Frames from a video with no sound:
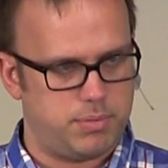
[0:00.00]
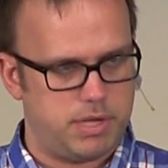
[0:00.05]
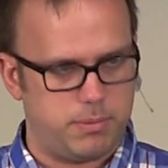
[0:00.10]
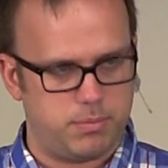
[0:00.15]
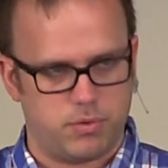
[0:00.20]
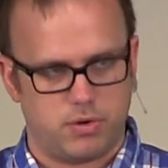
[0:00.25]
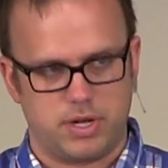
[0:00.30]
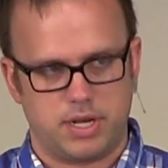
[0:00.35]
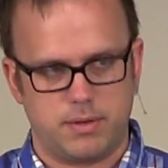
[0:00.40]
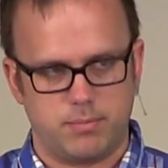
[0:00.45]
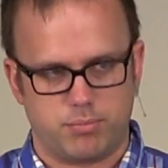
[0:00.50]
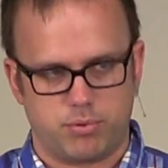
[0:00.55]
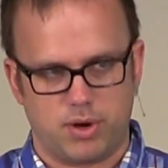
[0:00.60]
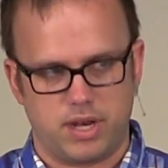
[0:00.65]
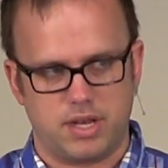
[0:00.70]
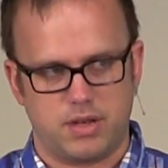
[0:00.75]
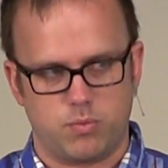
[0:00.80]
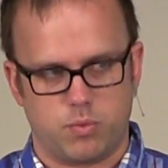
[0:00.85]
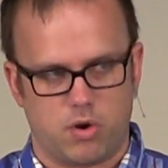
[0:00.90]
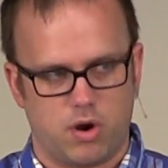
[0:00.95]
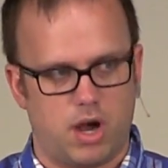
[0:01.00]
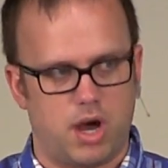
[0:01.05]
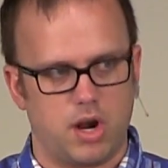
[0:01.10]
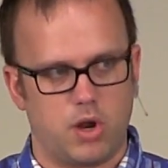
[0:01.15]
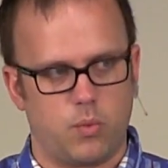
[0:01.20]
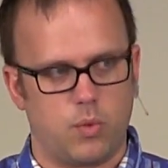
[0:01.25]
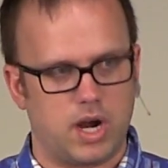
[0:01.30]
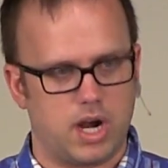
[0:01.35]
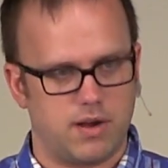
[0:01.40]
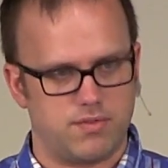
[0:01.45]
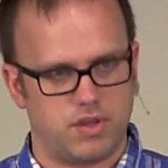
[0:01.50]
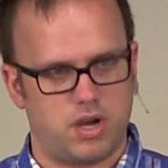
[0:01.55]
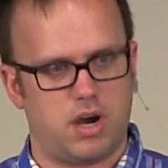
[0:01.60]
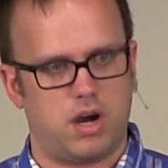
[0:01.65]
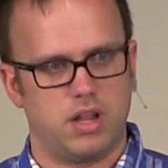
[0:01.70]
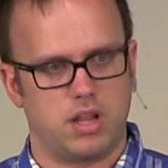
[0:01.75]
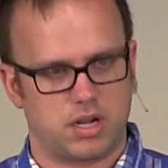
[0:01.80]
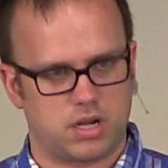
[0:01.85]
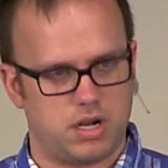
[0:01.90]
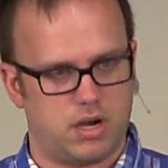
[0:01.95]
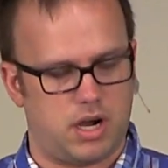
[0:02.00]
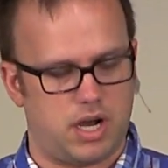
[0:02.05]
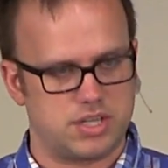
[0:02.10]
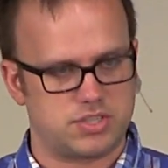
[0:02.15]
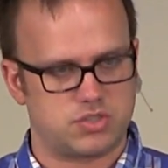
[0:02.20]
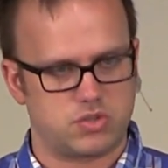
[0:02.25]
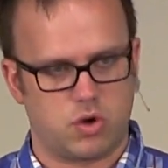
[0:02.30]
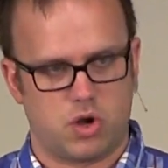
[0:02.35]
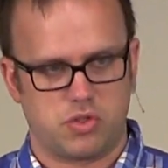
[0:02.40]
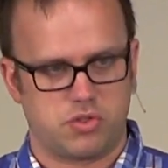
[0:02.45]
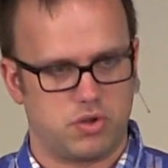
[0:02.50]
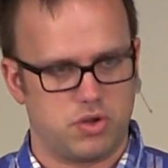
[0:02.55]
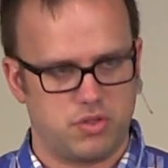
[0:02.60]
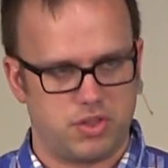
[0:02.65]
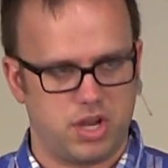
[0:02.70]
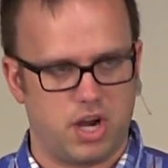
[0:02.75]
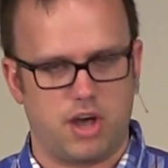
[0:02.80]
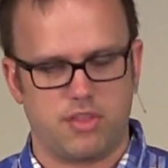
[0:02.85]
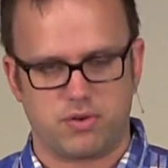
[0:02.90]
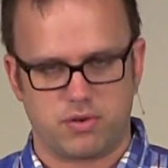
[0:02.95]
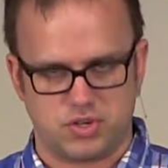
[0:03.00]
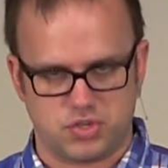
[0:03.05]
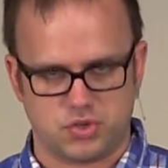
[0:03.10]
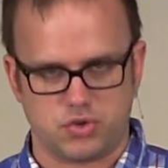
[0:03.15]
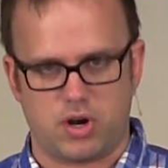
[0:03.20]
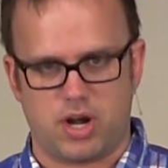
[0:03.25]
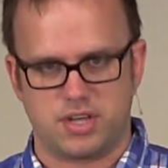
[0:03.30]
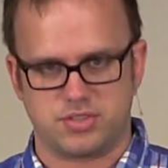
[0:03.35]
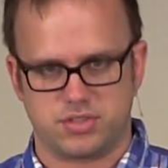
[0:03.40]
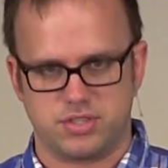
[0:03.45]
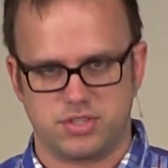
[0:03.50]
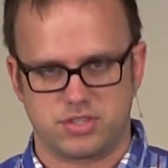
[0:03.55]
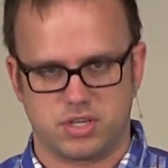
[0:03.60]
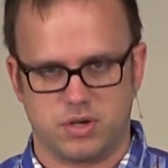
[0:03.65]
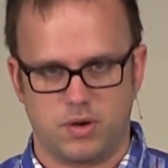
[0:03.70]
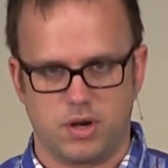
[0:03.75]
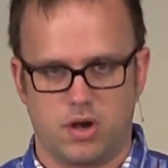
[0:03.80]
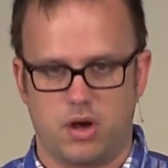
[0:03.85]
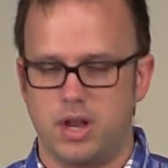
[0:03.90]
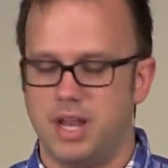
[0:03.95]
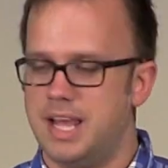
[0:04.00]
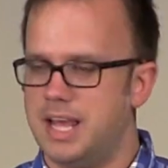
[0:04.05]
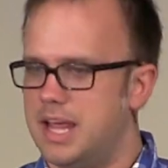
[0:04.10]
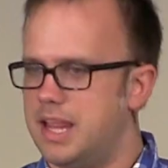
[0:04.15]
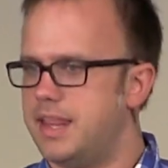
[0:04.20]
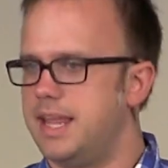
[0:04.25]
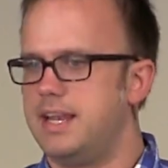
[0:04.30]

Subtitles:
people in Britain were unaware of the Holocaust or the other atrocities going on.